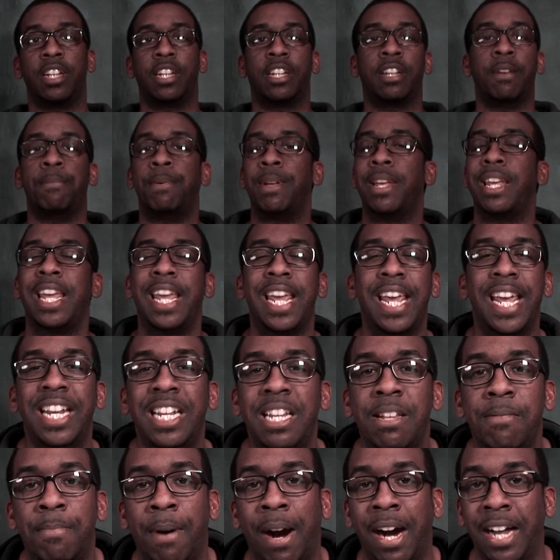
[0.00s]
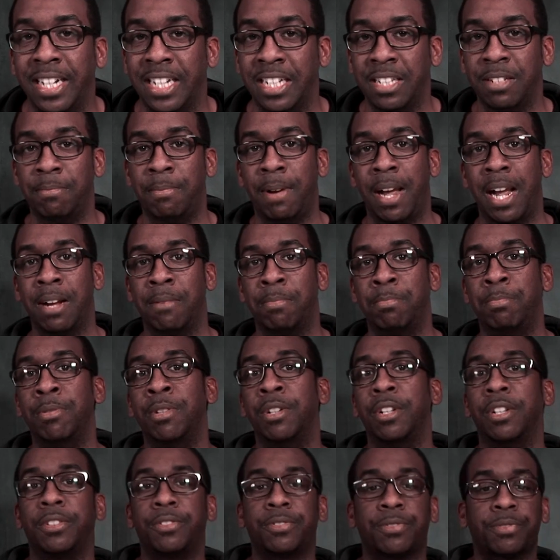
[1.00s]
could be anybody's MacBook
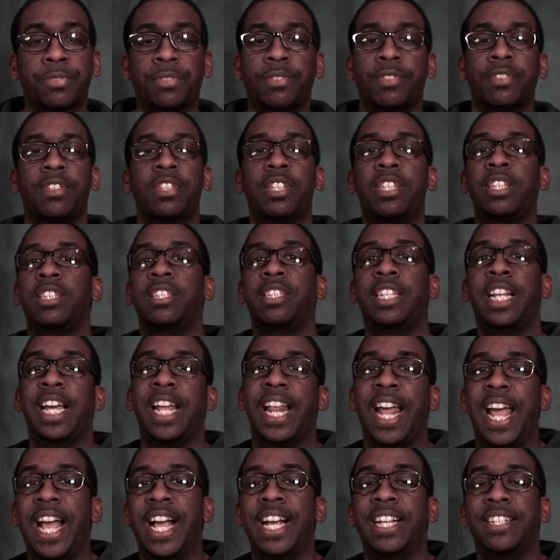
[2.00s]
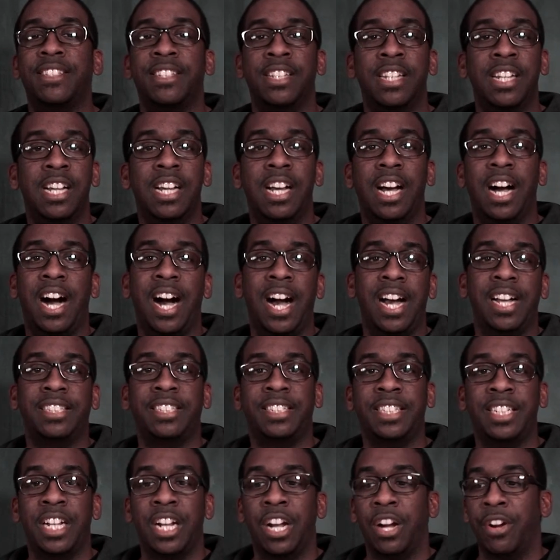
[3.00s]
has High
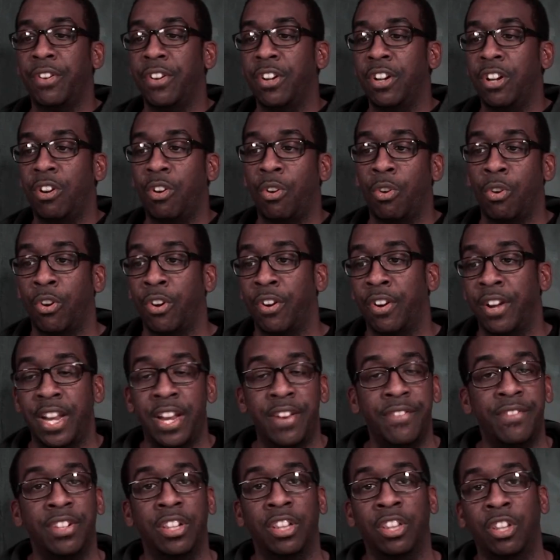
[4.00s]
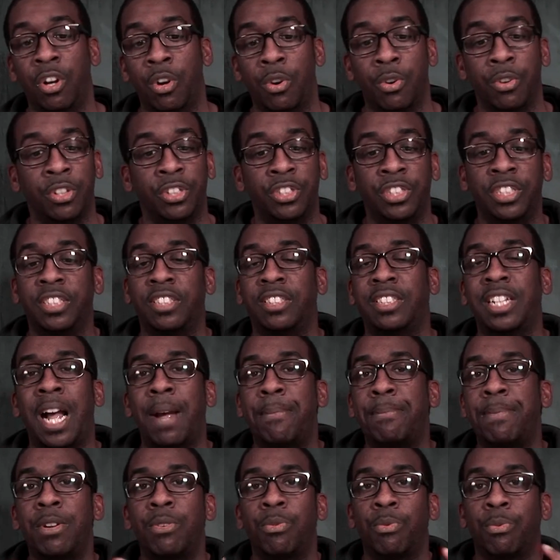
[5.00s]
Sierra or even lower. You just
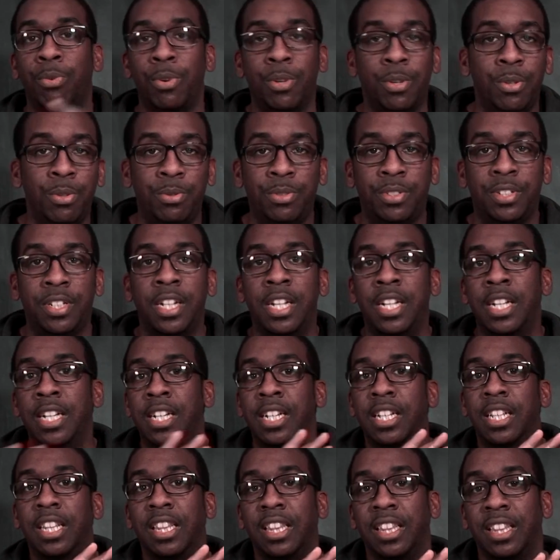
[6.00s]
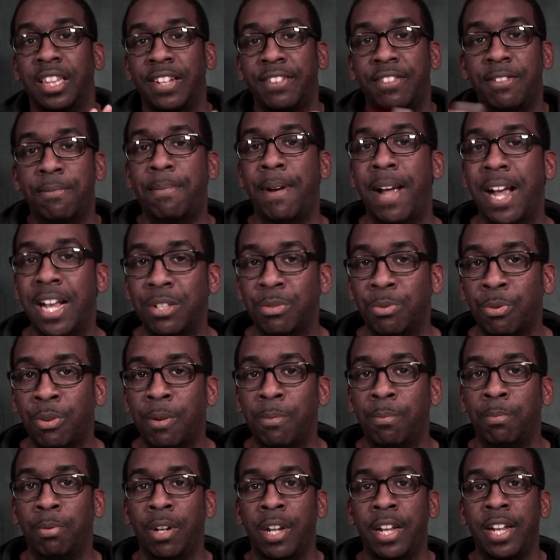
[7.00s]
type in root, leave the password
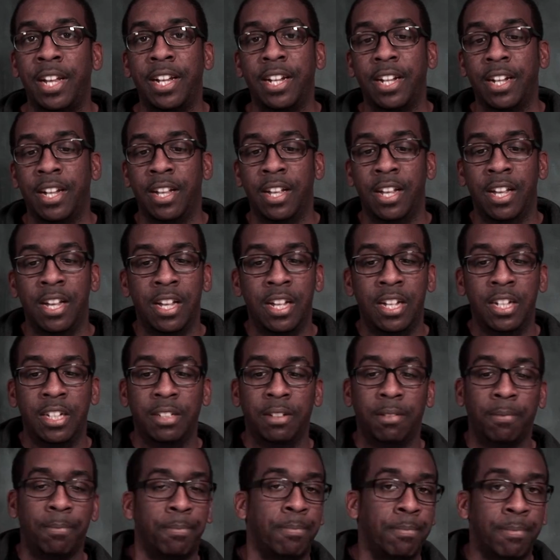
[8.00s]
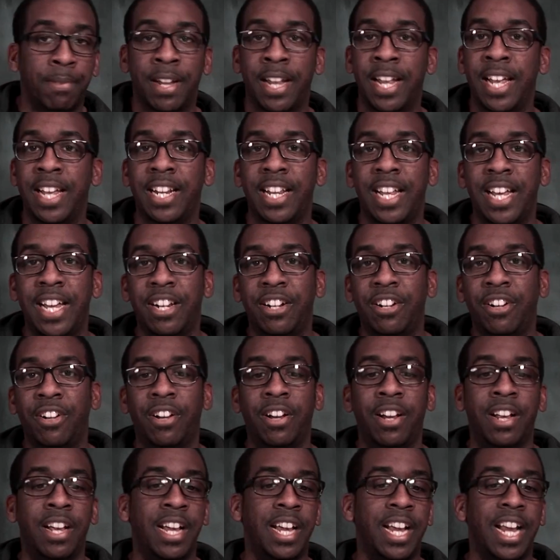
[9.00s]
blank, hit enter,
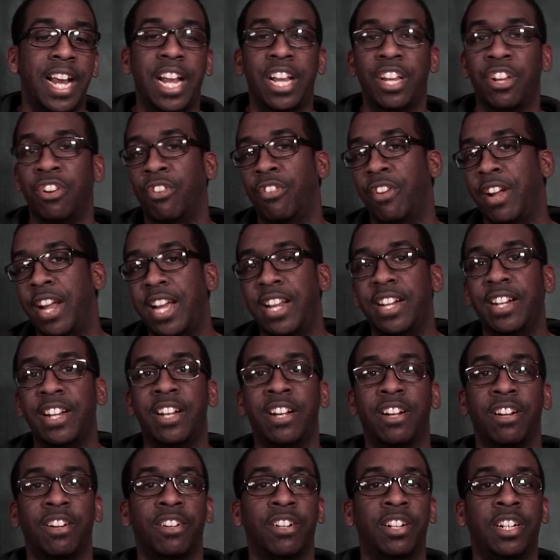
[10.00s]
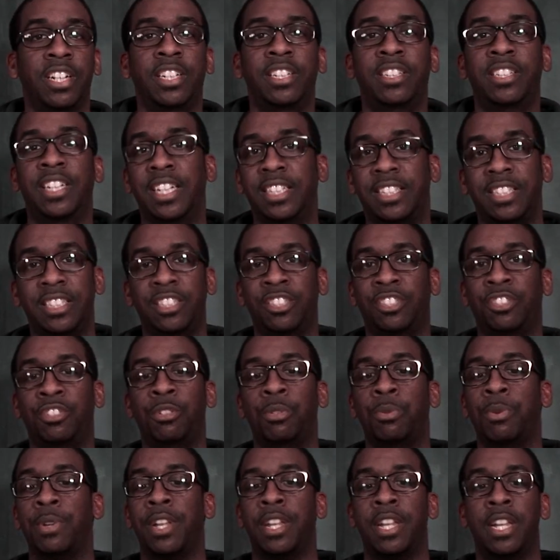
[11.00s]
and you're in there. Nothing
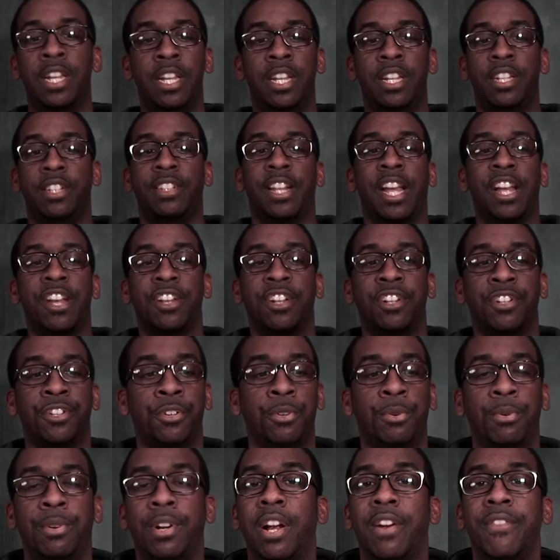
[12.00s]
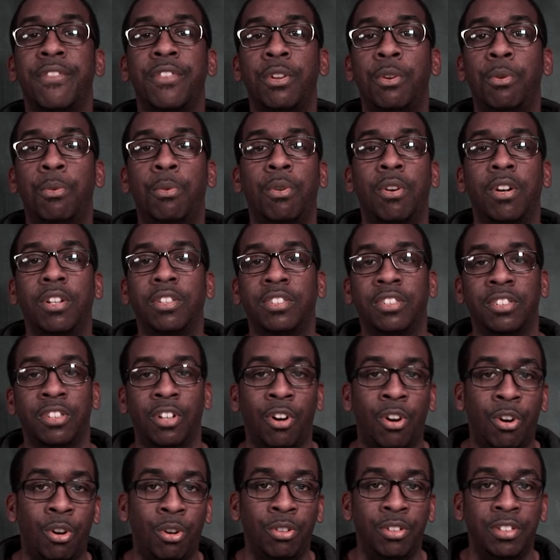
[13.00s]
to it. Now you can do whatever you want to the
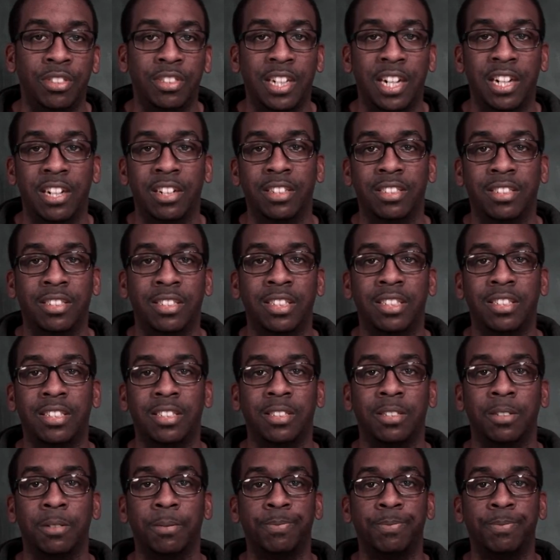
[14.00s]
whole entire system.